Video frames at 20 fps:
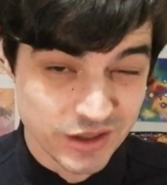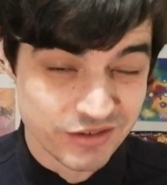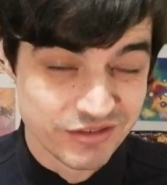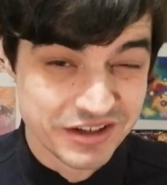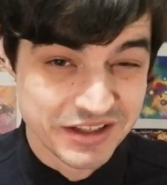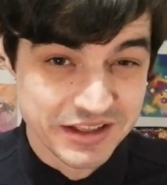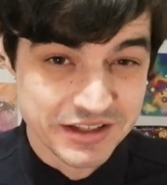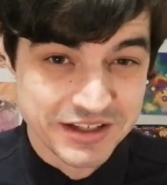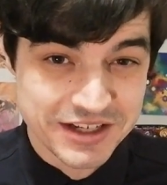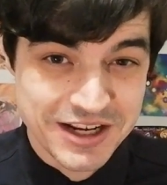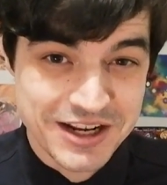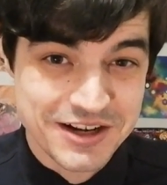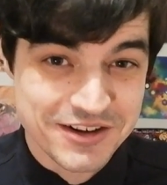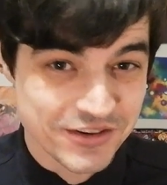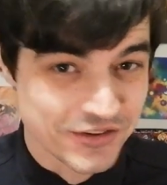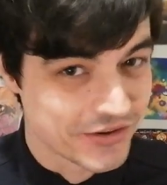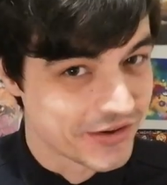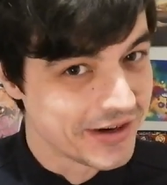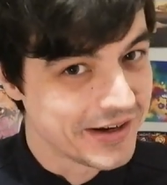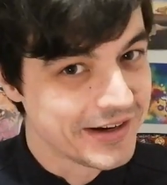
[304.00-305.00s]
though I really did
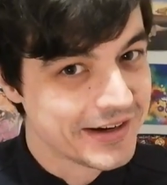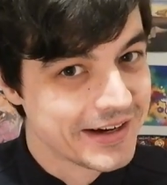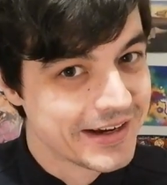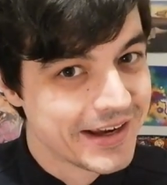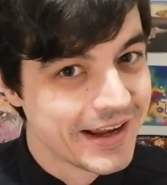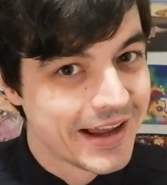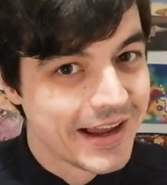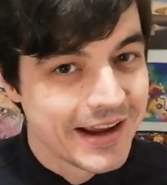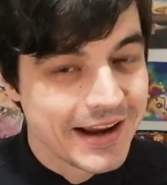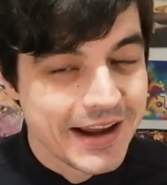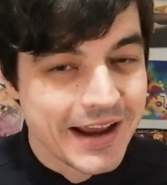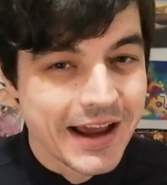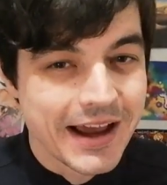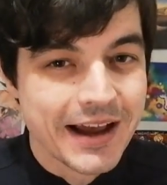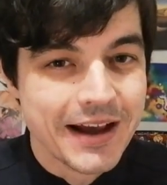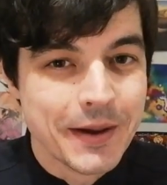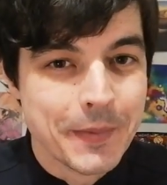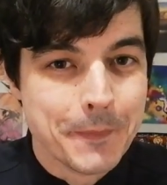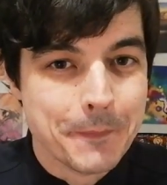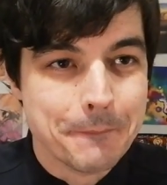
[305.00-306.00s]
try.
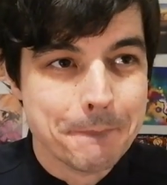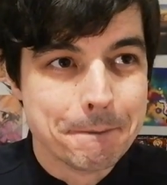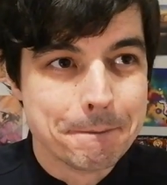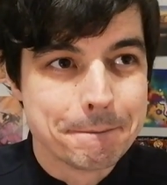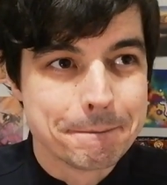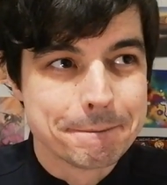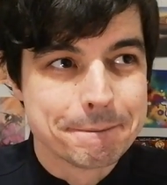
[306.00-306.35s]
Won't